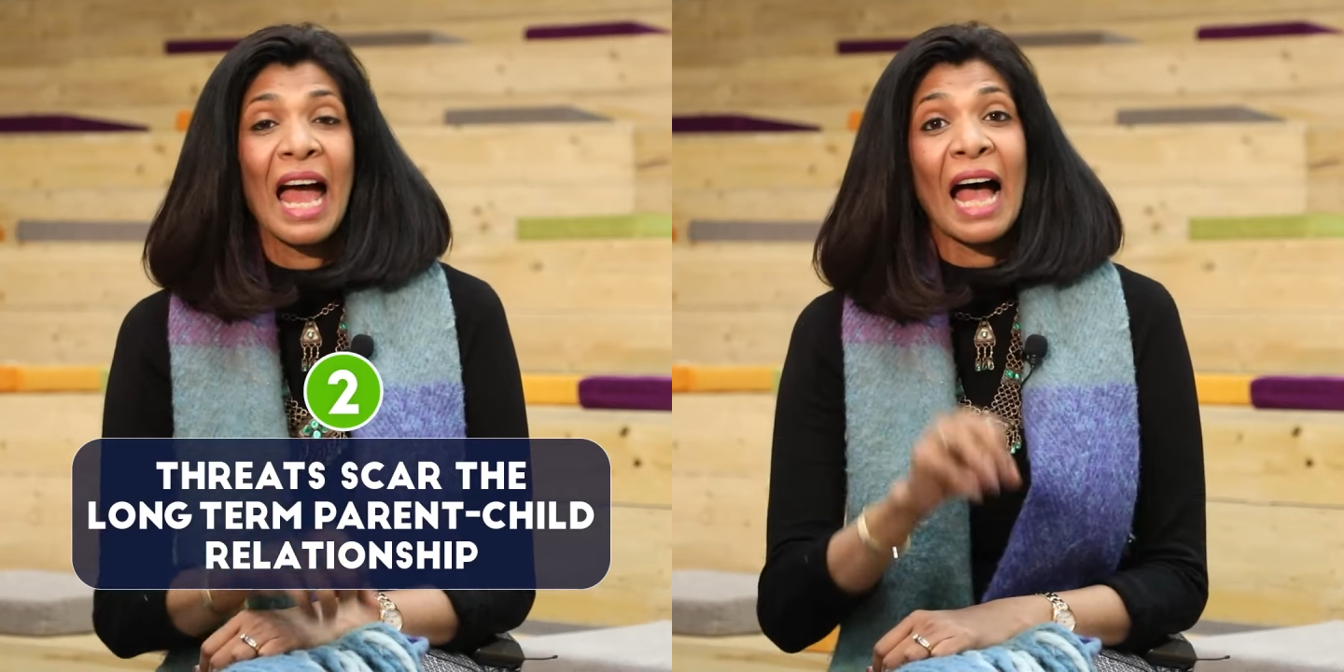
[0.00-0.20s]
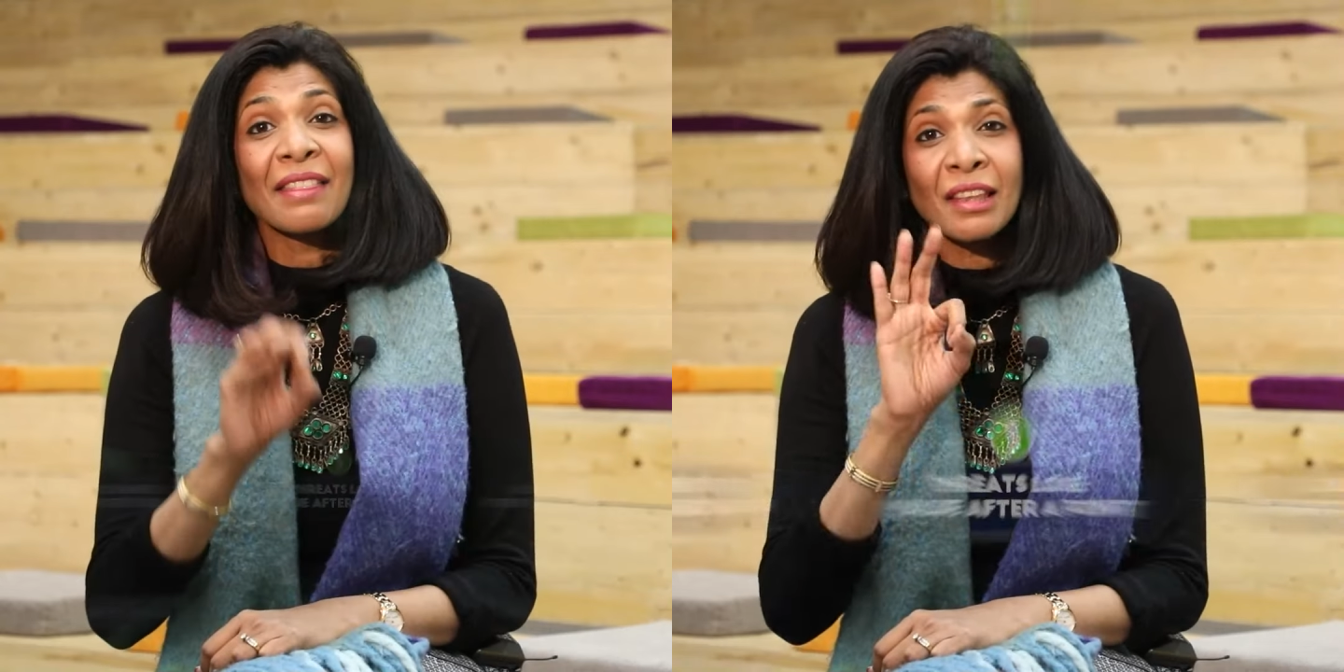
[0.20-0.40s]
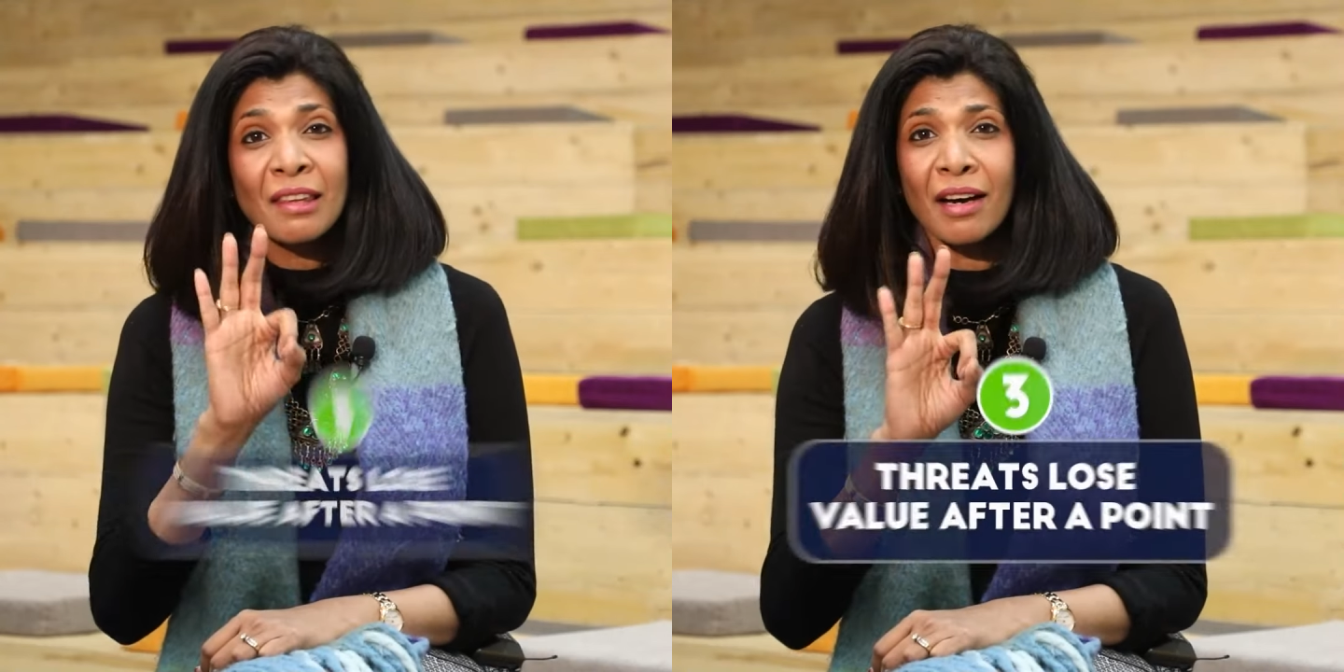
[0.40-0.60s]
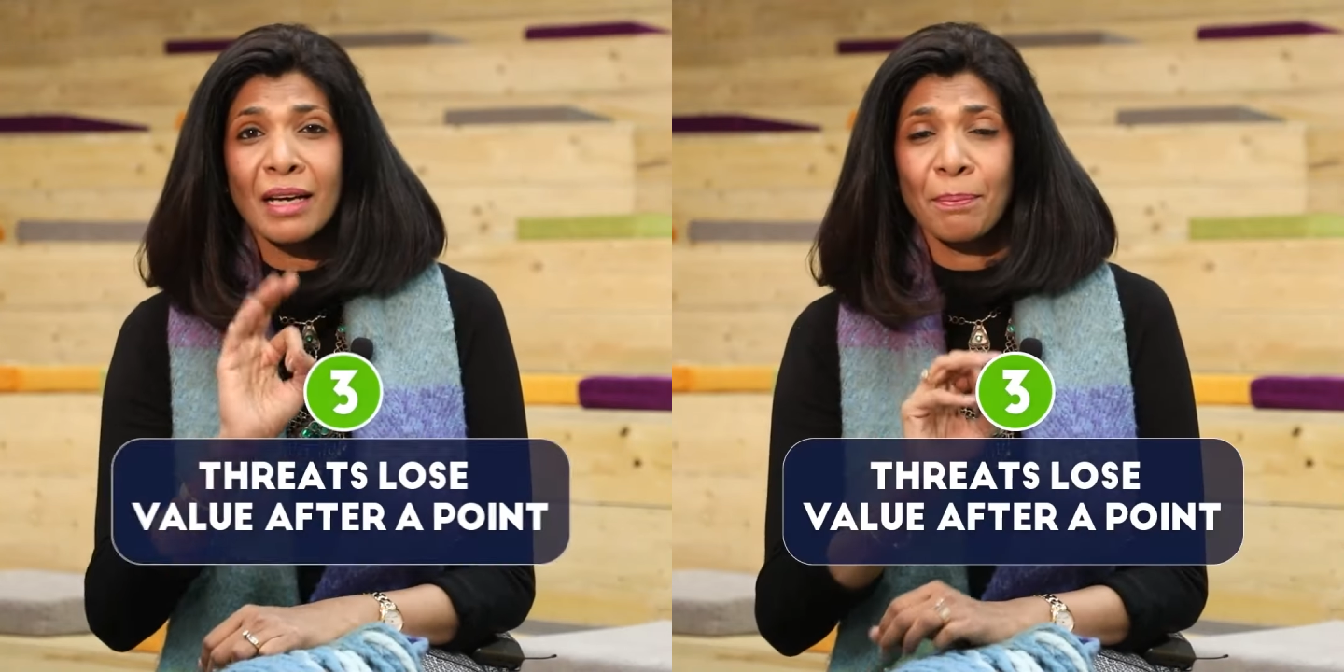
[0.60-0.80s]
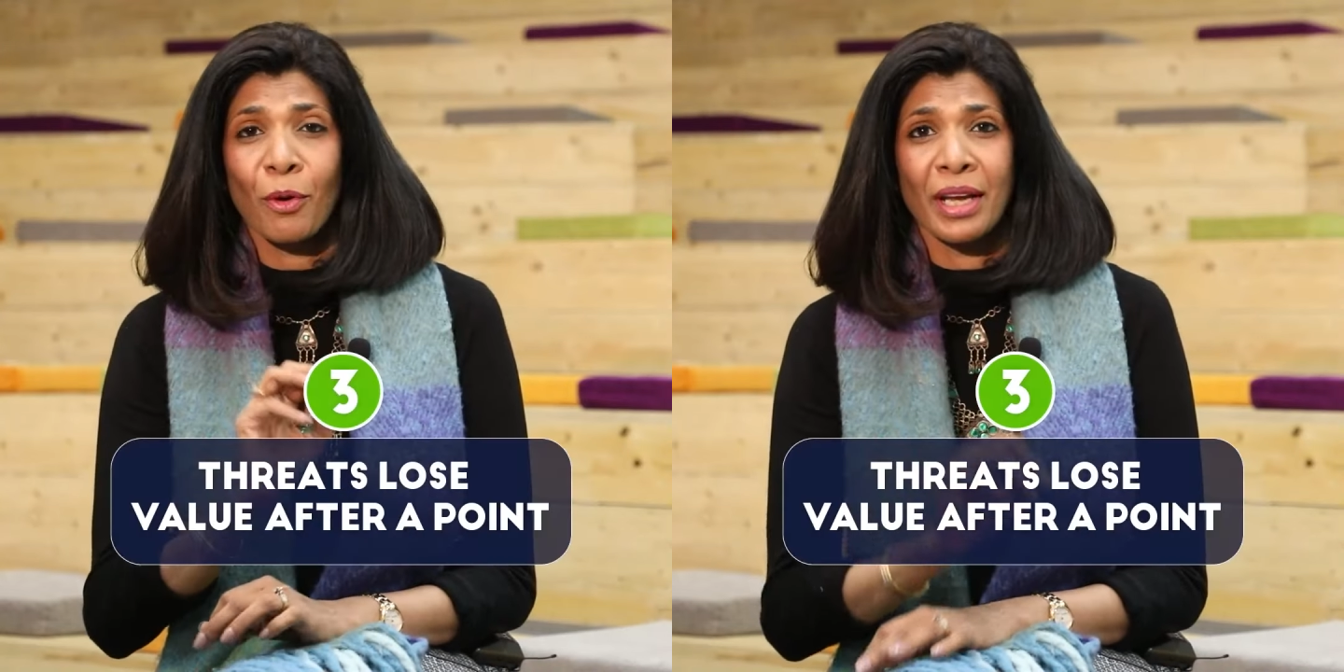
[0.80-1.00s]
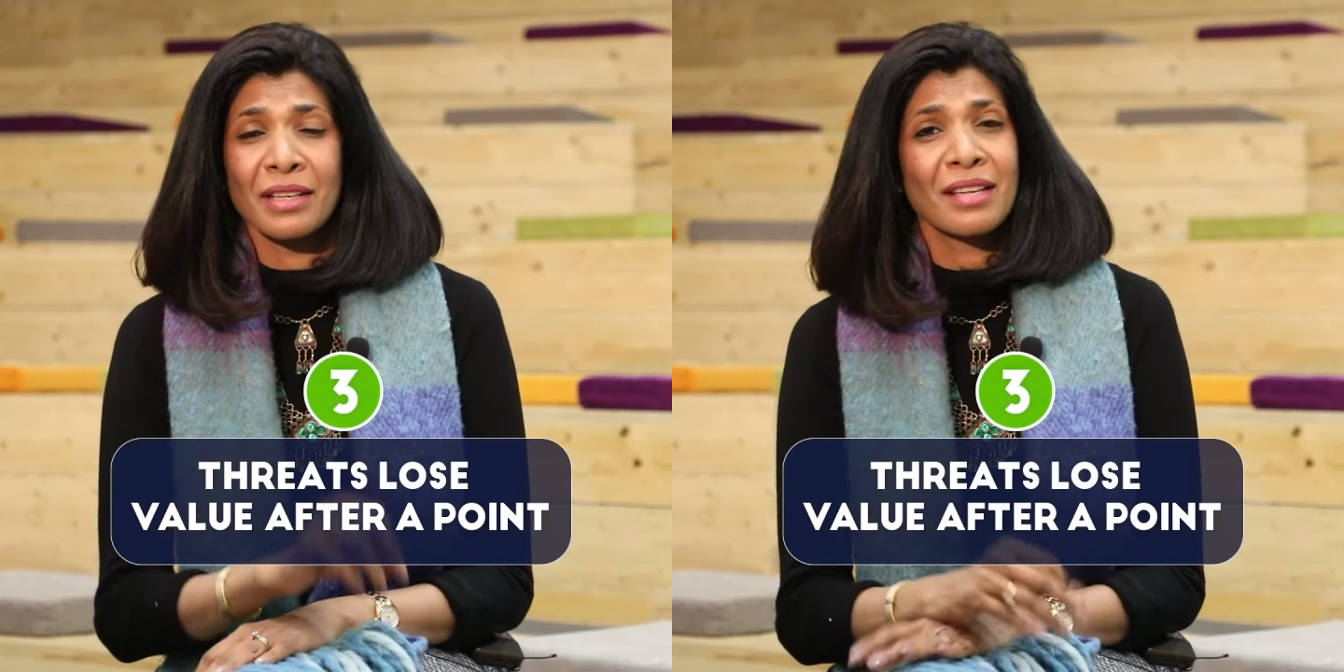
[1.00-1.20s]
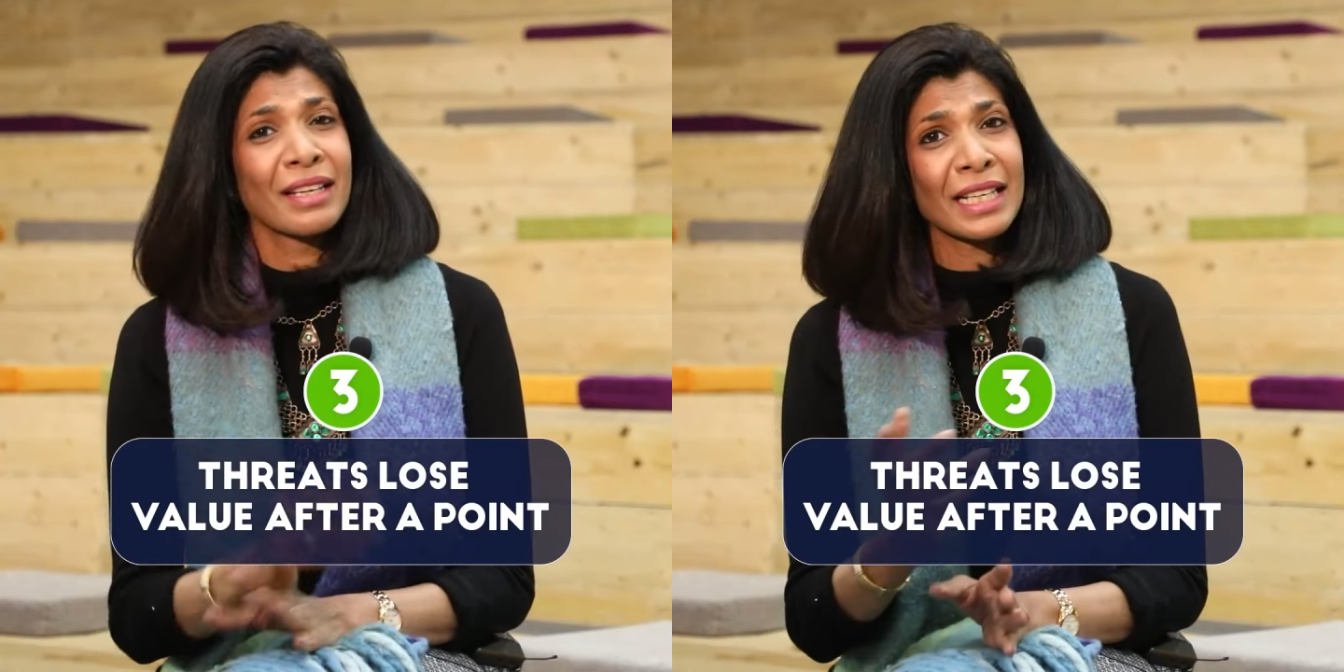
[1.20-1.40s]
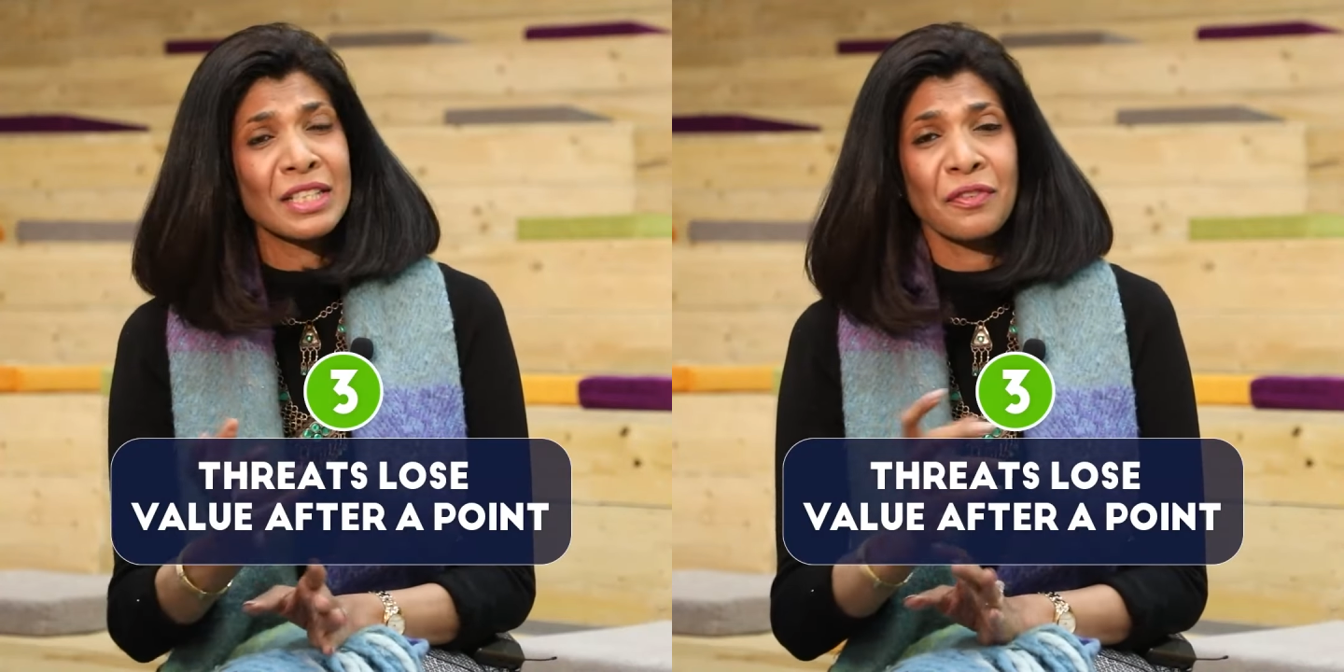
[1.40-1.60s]
And the third point,
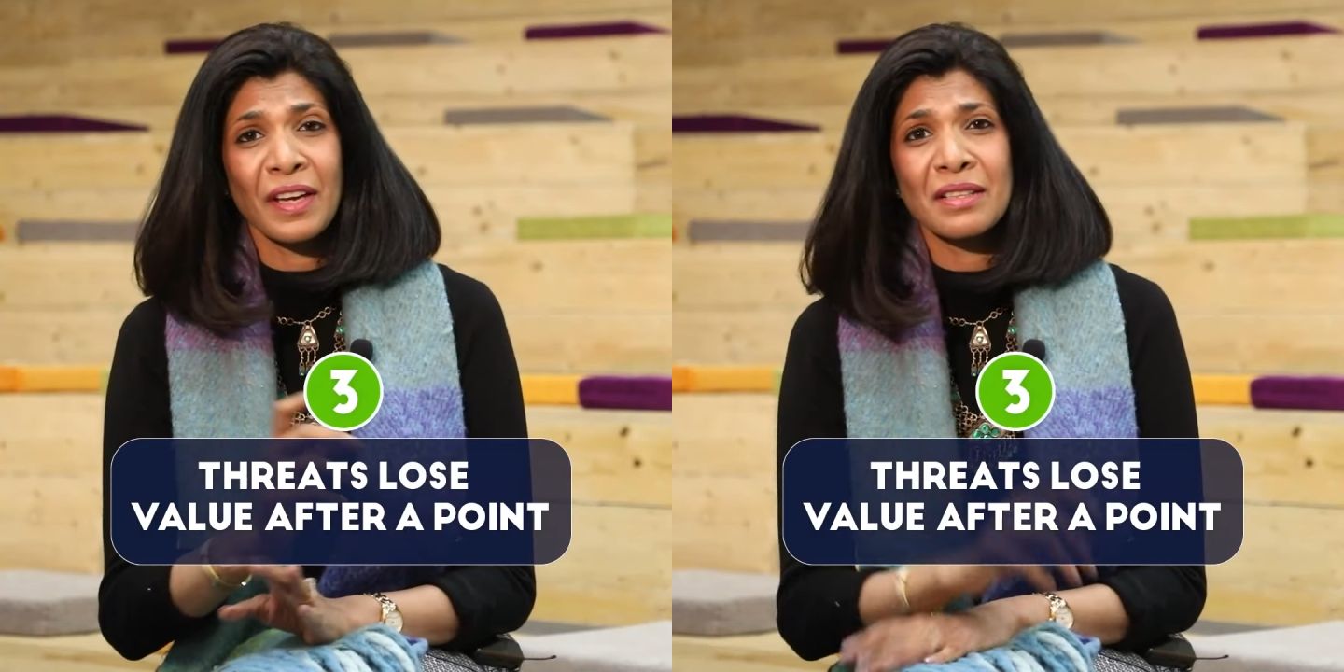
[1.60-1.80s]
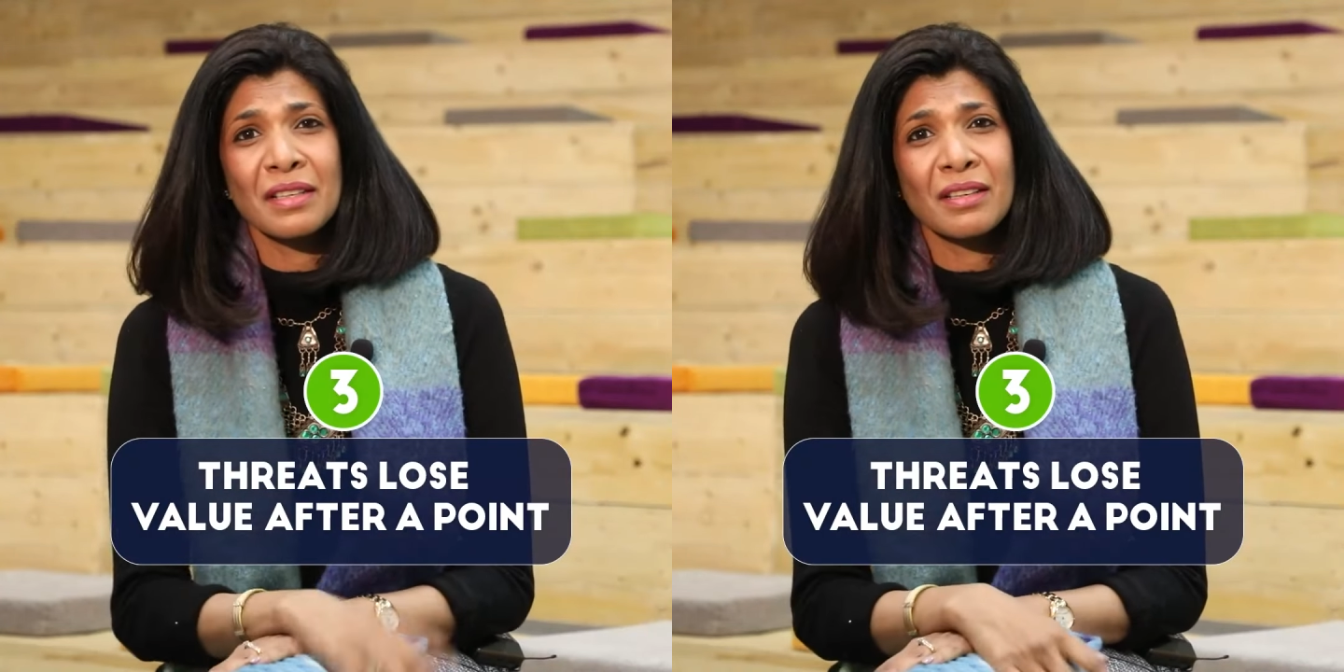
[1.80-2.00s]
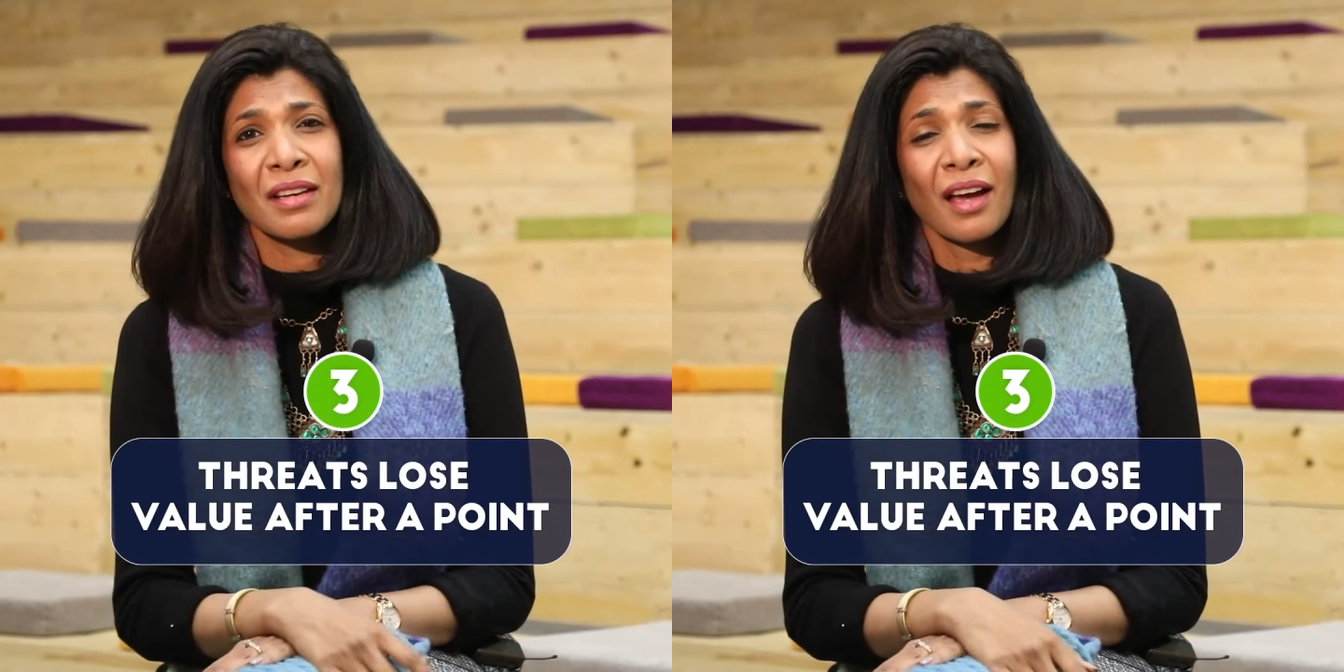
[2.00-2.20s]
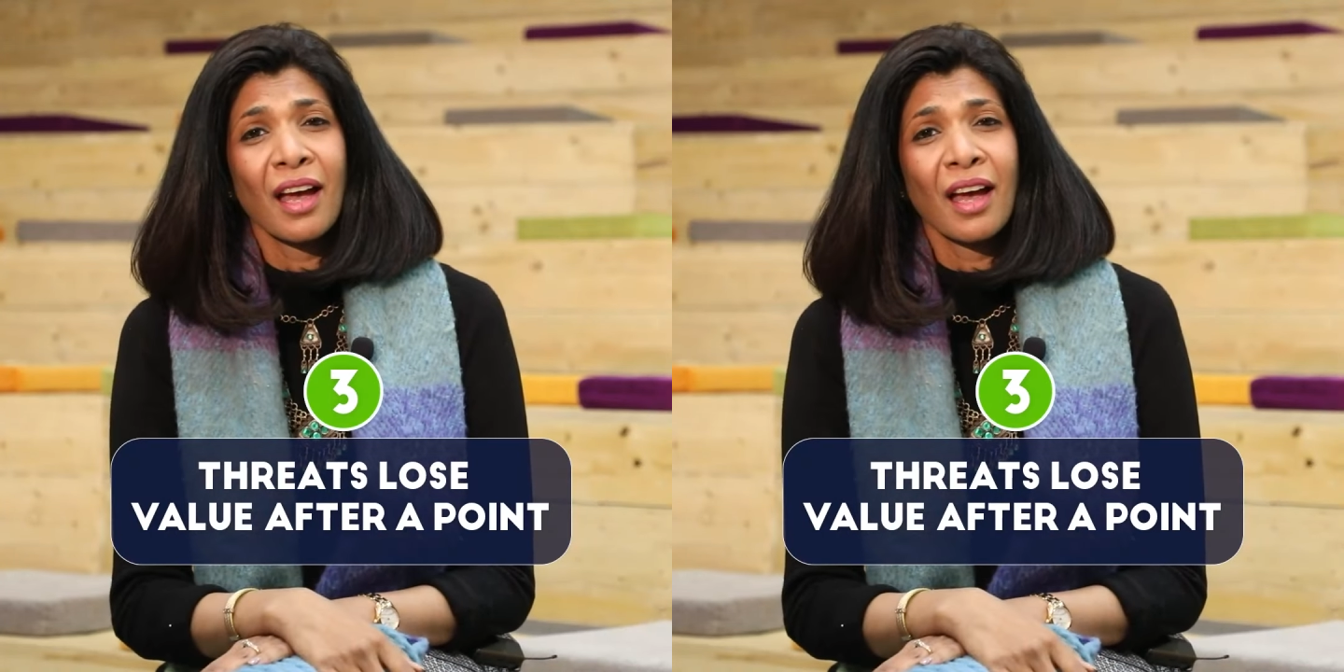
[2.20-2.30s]
let's face it,